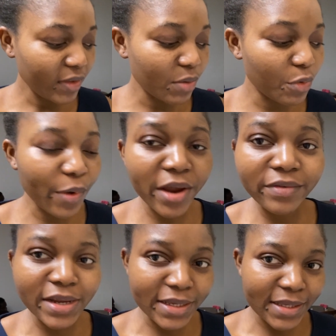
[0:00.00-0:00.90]
we were
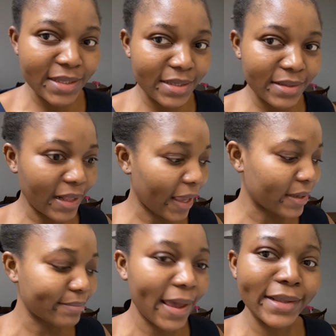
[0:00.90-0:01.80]
raised,
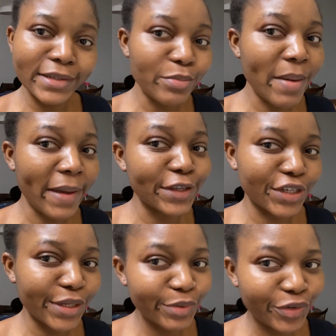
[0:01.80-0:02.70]
like the way my
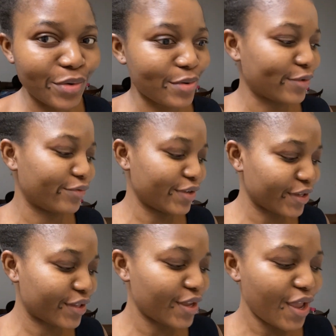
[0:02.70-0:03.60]
generation was
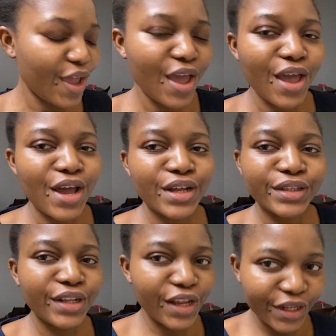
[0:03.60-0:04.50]
raised,
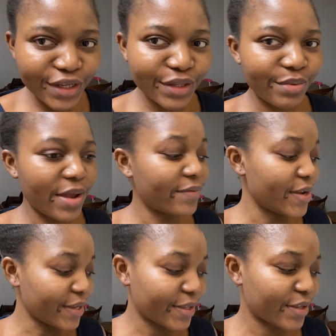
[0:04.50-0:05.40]
the ladies were
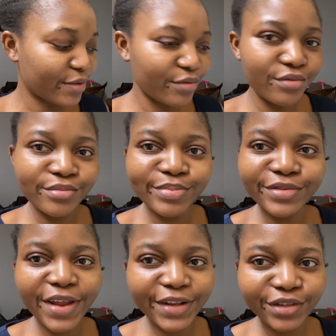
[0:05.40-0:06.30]
raised to be
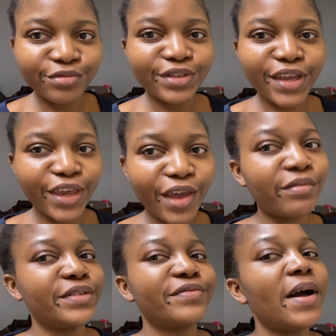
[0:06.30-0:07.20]
ready to take care
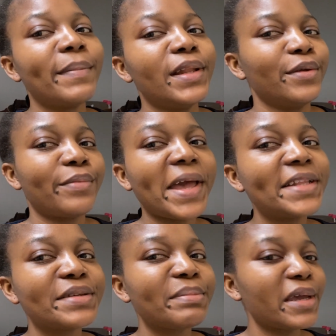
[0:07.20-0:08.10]
of the family,
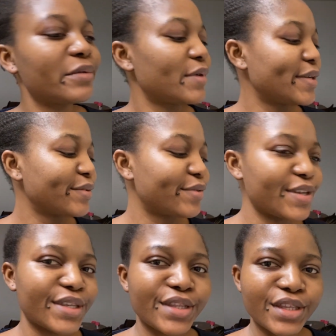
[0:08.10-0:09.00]
while the men were
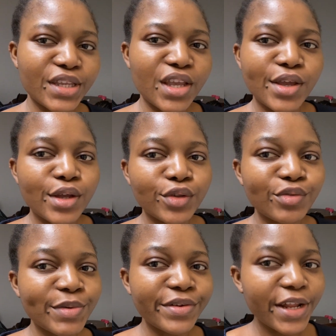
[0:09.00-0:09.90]
raised
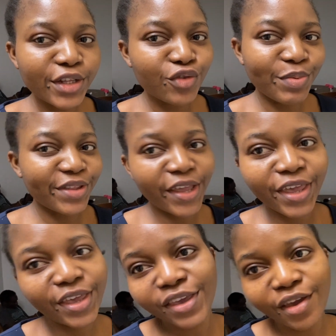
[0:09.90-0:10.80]
to be ready to be
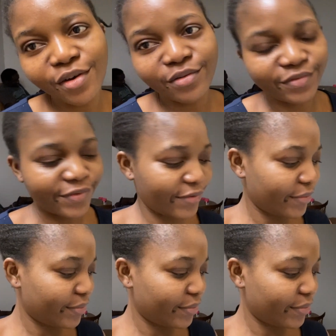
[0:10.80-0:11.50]
taken care of.